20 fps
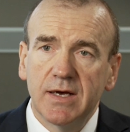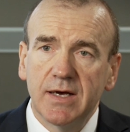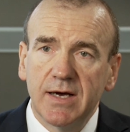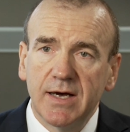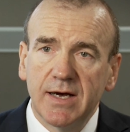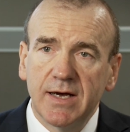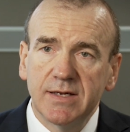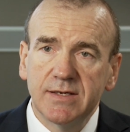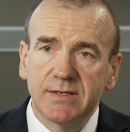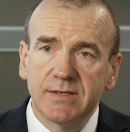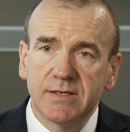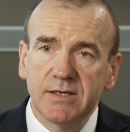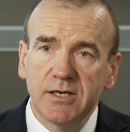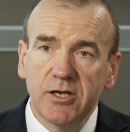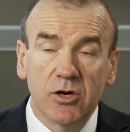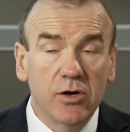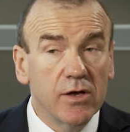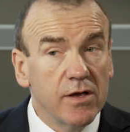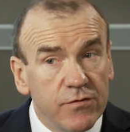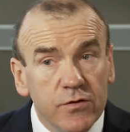And
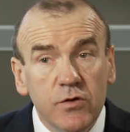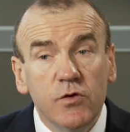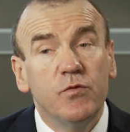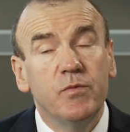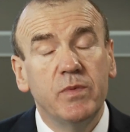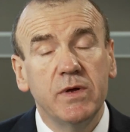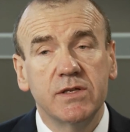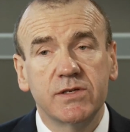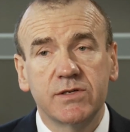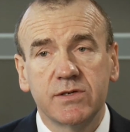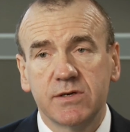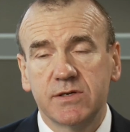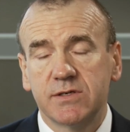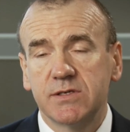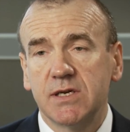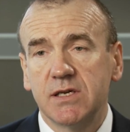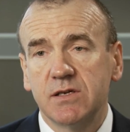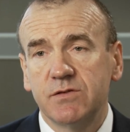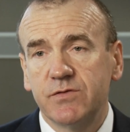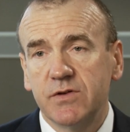you know, if you've been
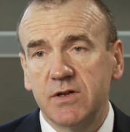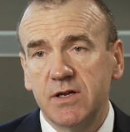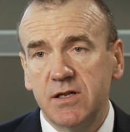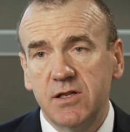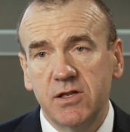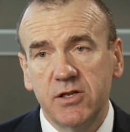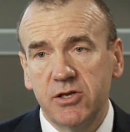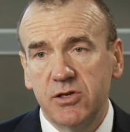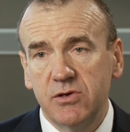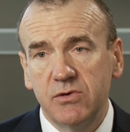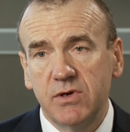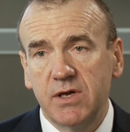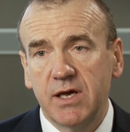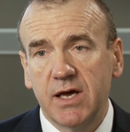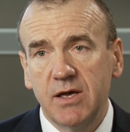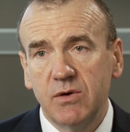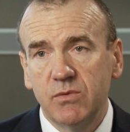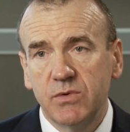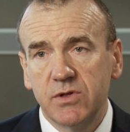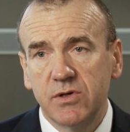successful in the
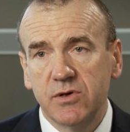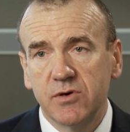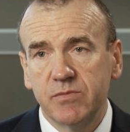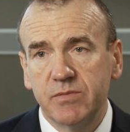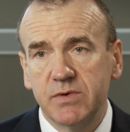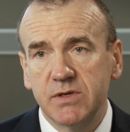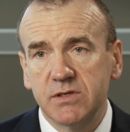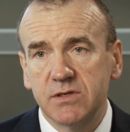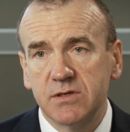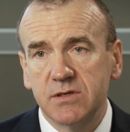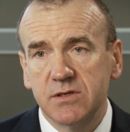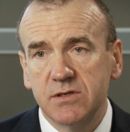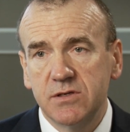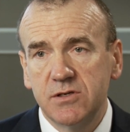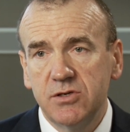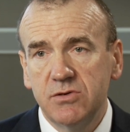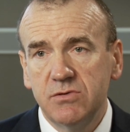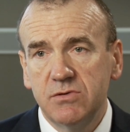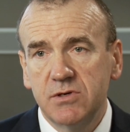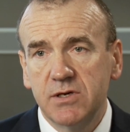UK with your business,
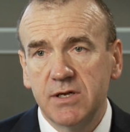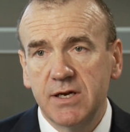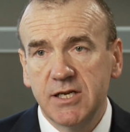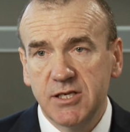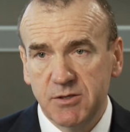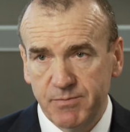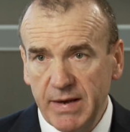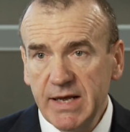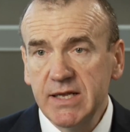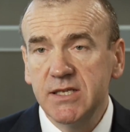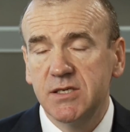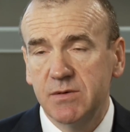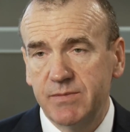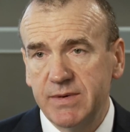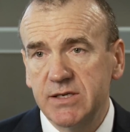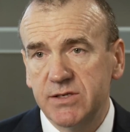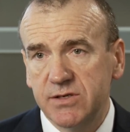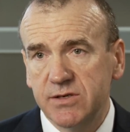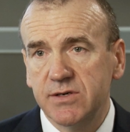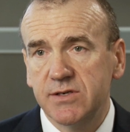you can expect to
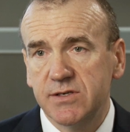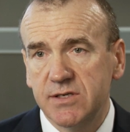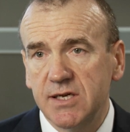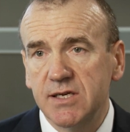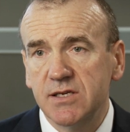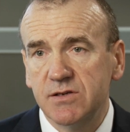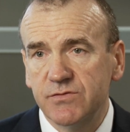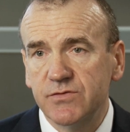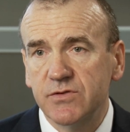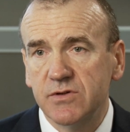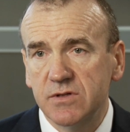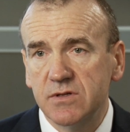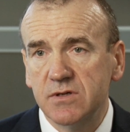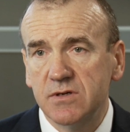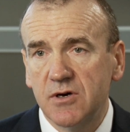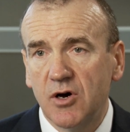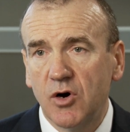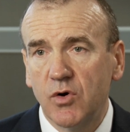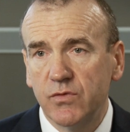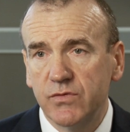be successful
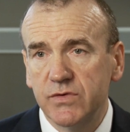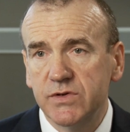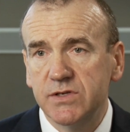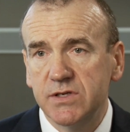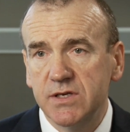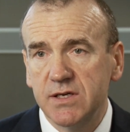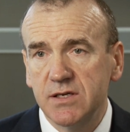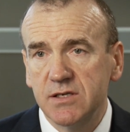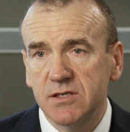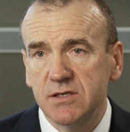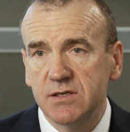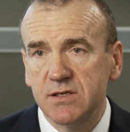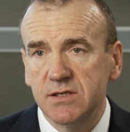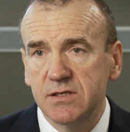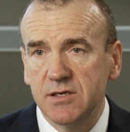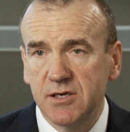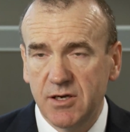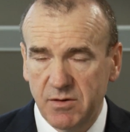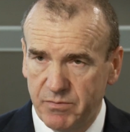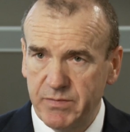overseas.
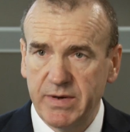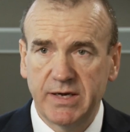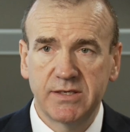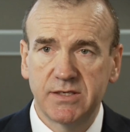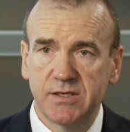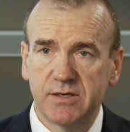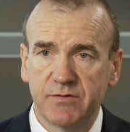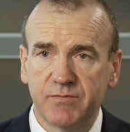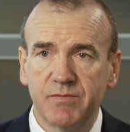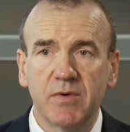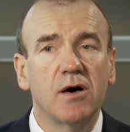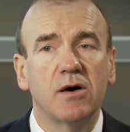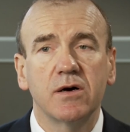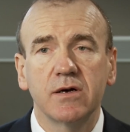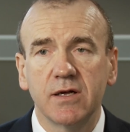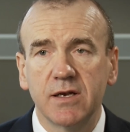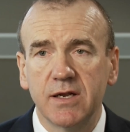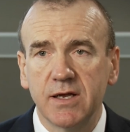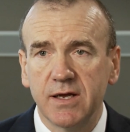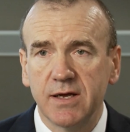It's a competitive
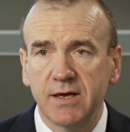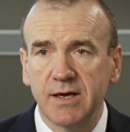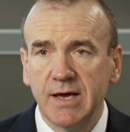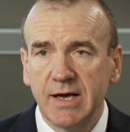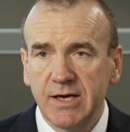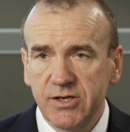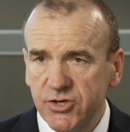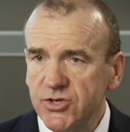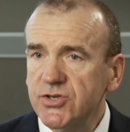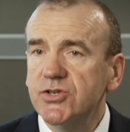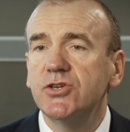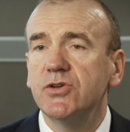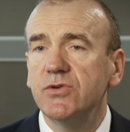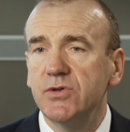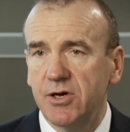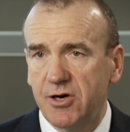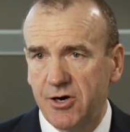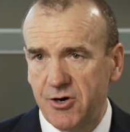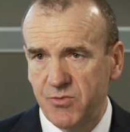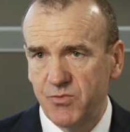market here. Just do
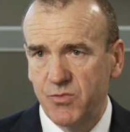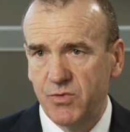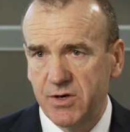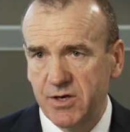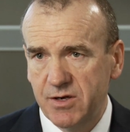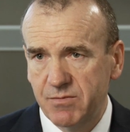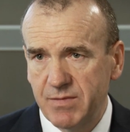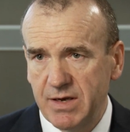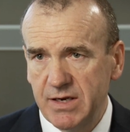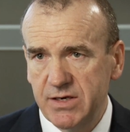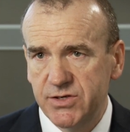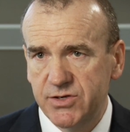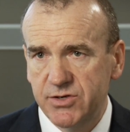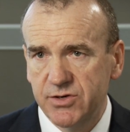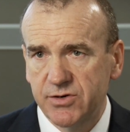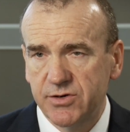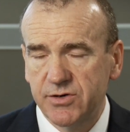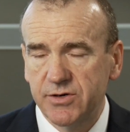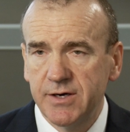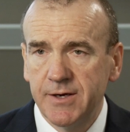your homework. Make
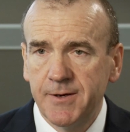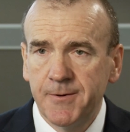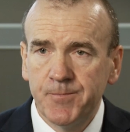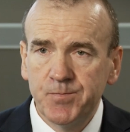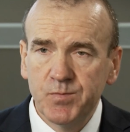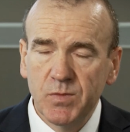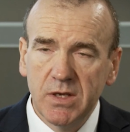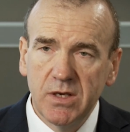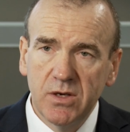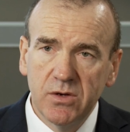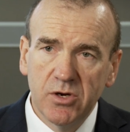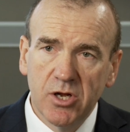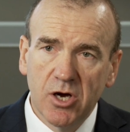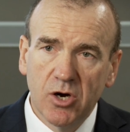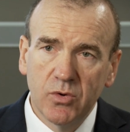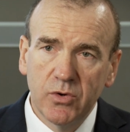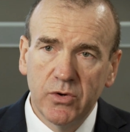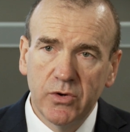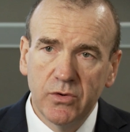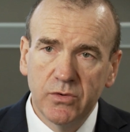sure you
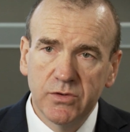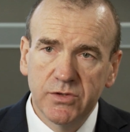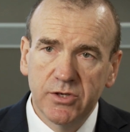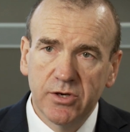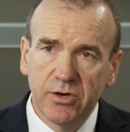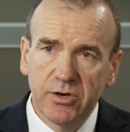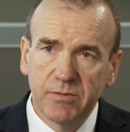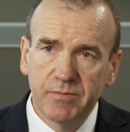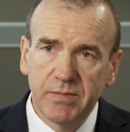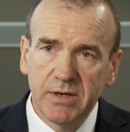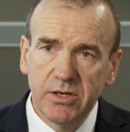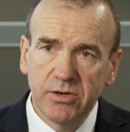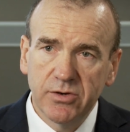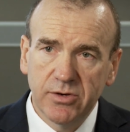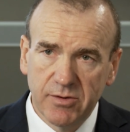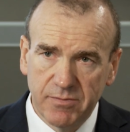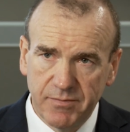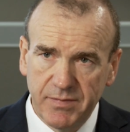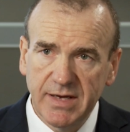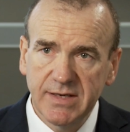know who's going to be your
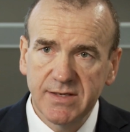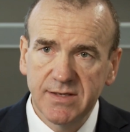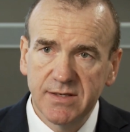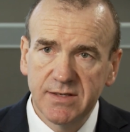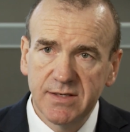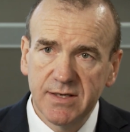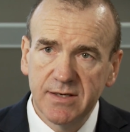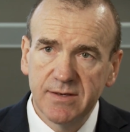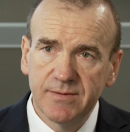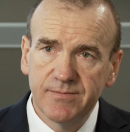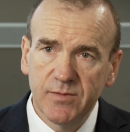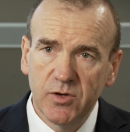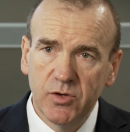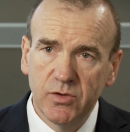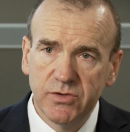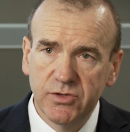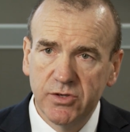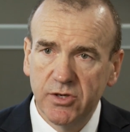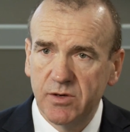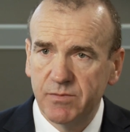competitor,
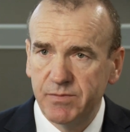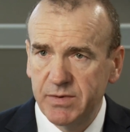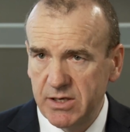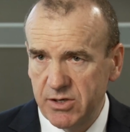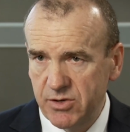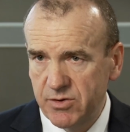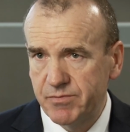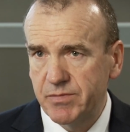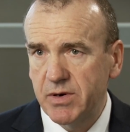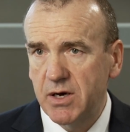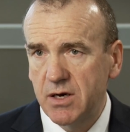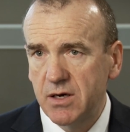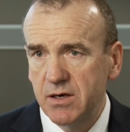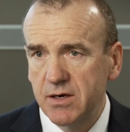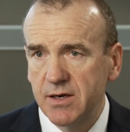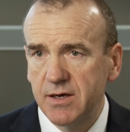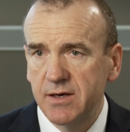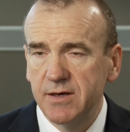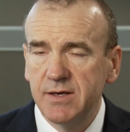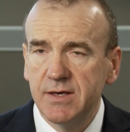who's going to be your
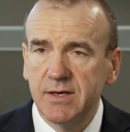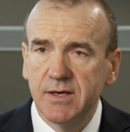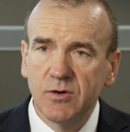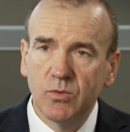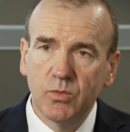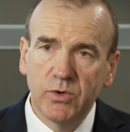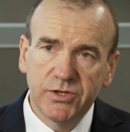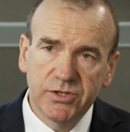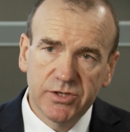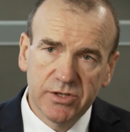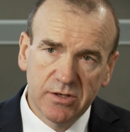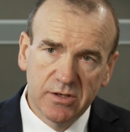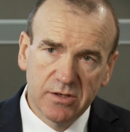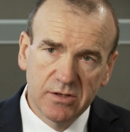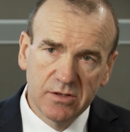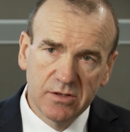partner, which